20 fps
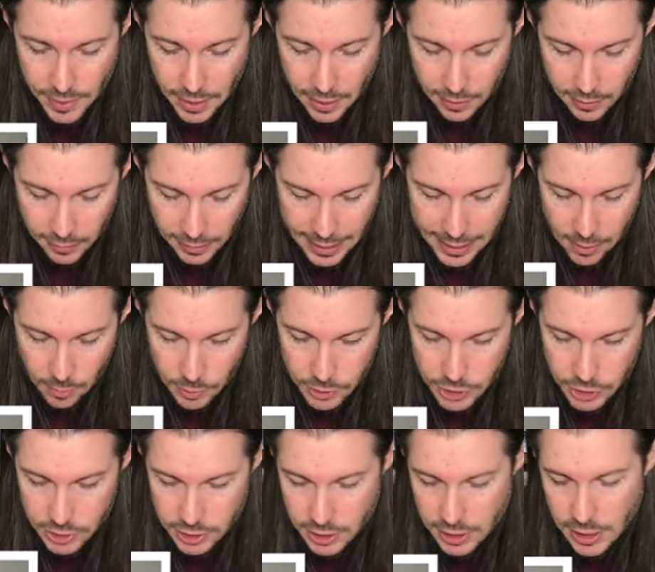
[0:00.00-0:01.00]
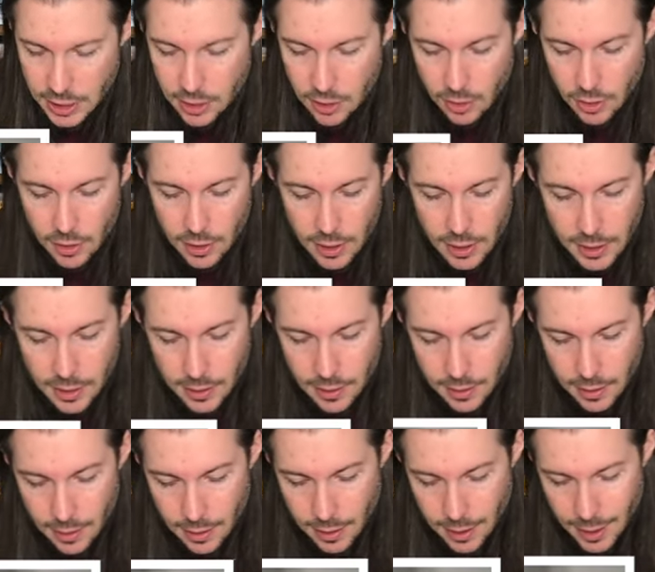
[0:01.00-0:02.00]
Languages, gear,
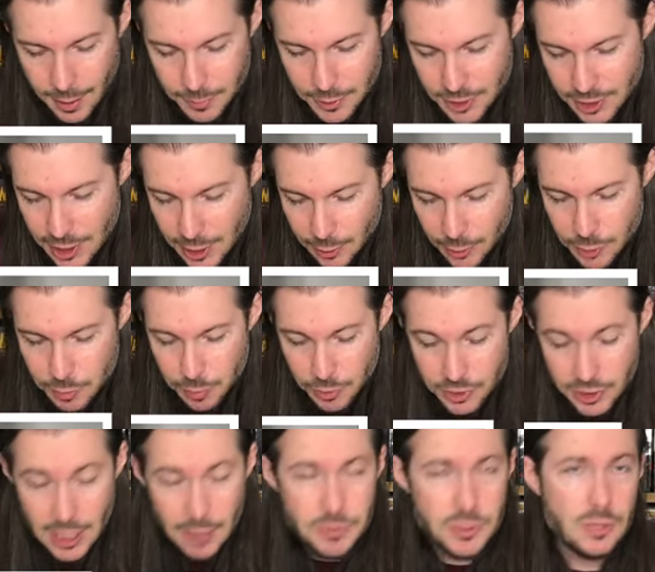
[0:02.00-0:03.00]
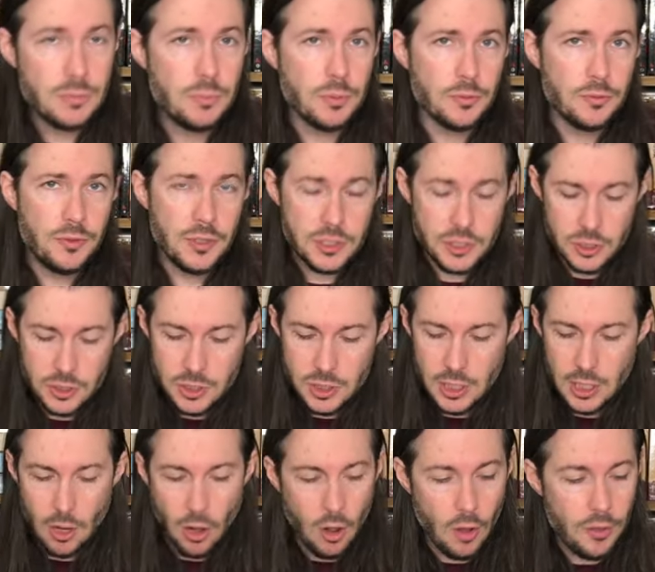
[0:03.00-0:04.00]
um, skills, perception, proficiency,
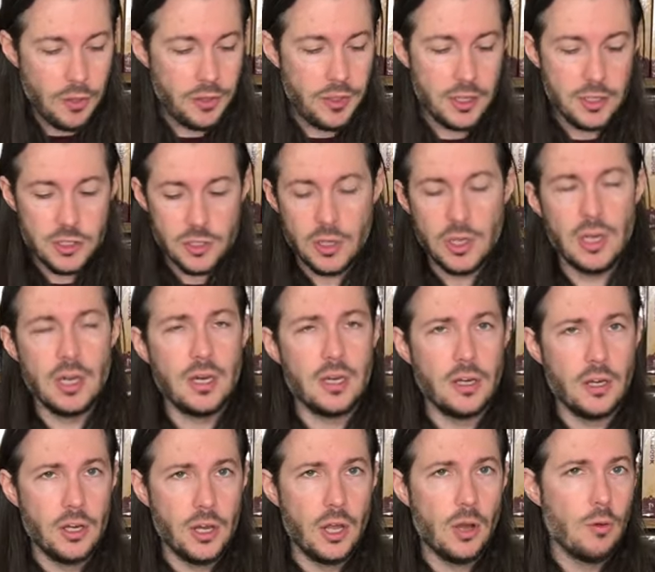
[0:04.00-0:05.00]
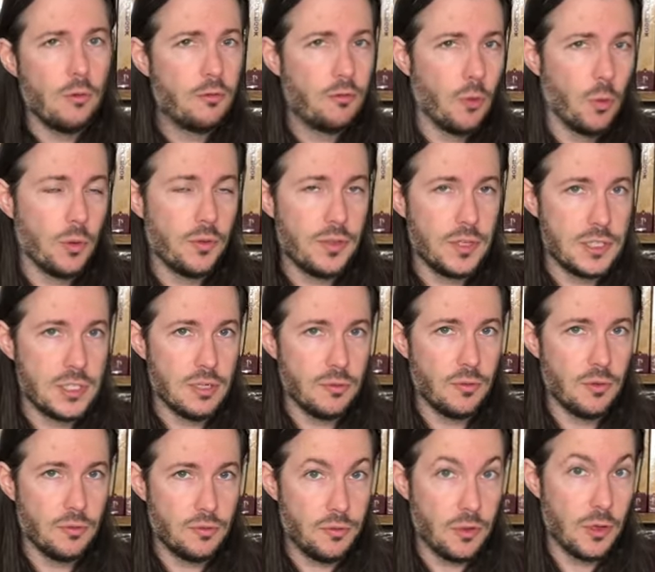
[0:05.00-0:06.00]
all the things you're going to need to know for these
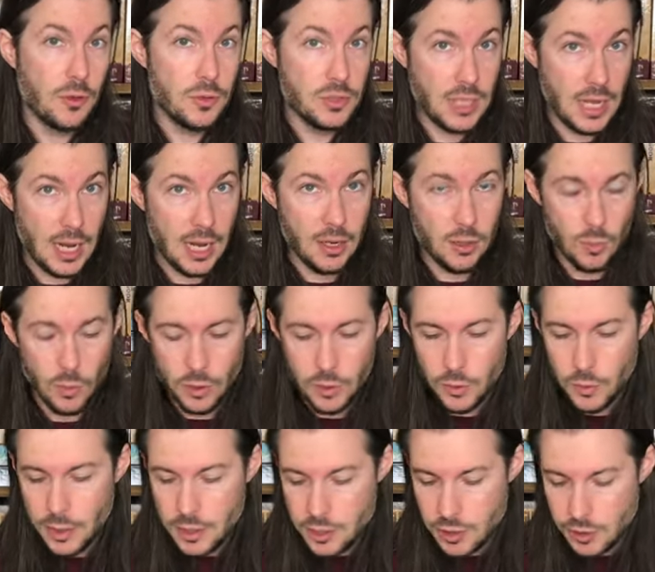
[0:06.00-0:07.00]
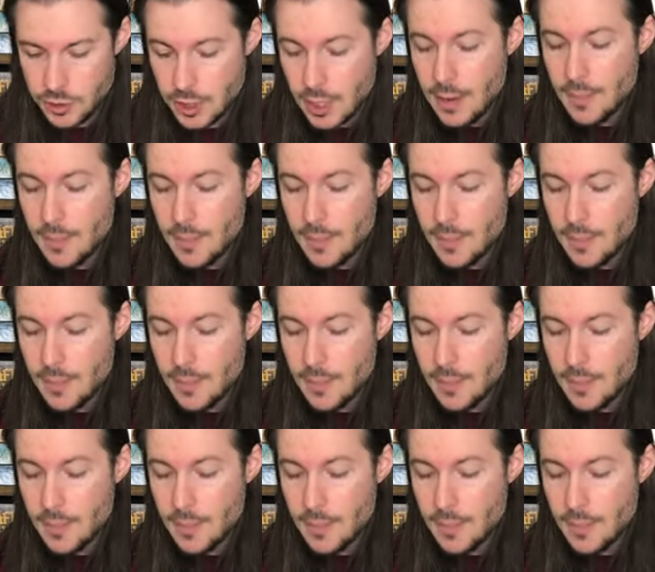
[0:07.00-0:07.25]
different foes and or creatures.